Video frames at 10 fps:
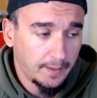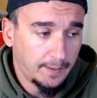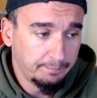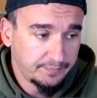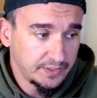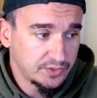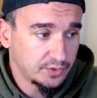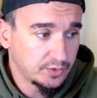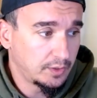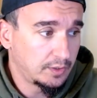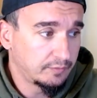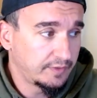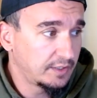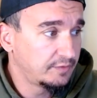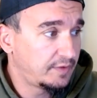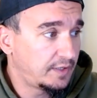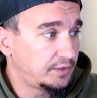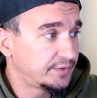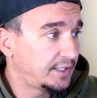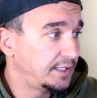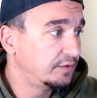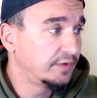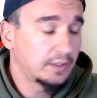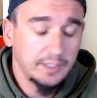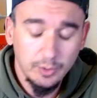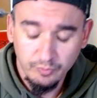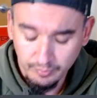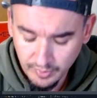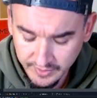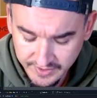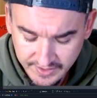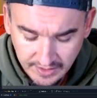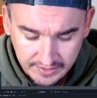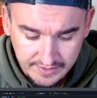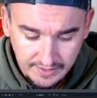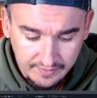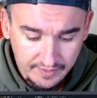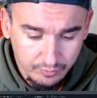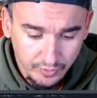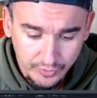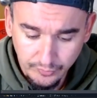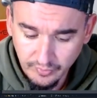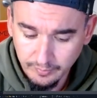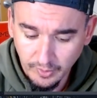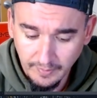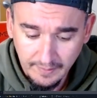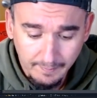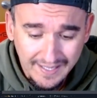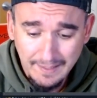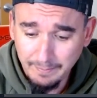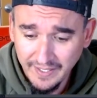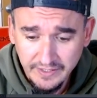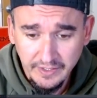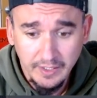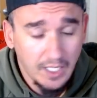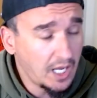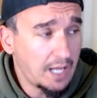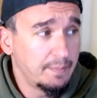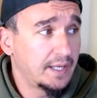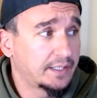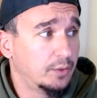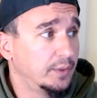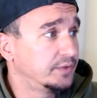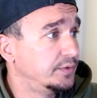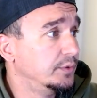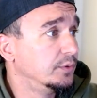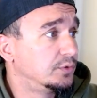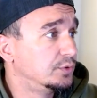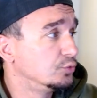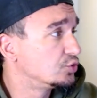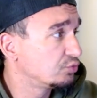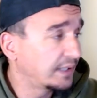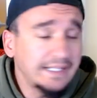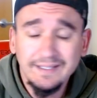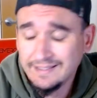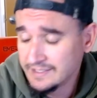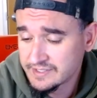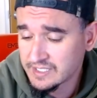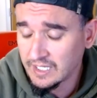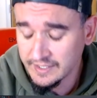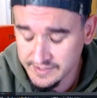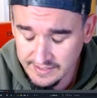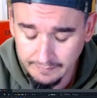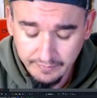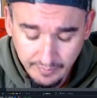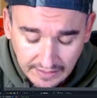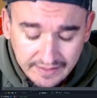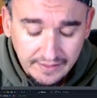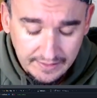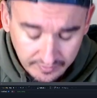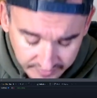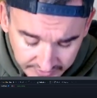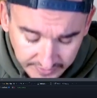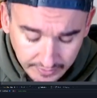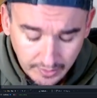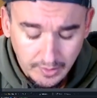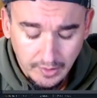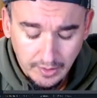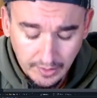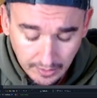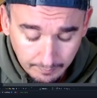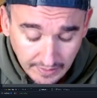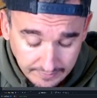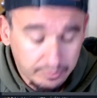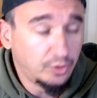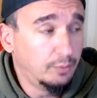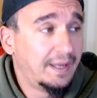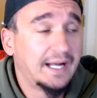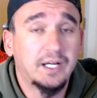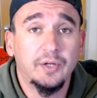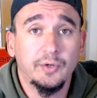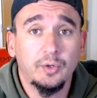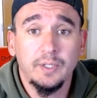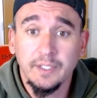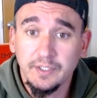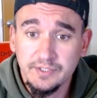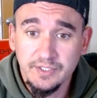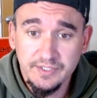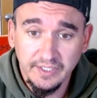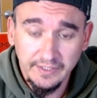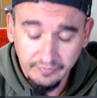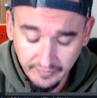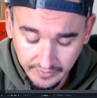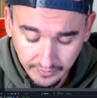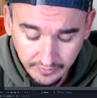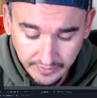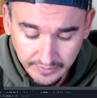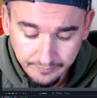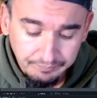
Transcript: These are very volatile, very overbought stocks, and I think we're due for a pullback. My opinion, I'm not going to trade this concept, but I think NVIDIA might pull back on earnings significantly.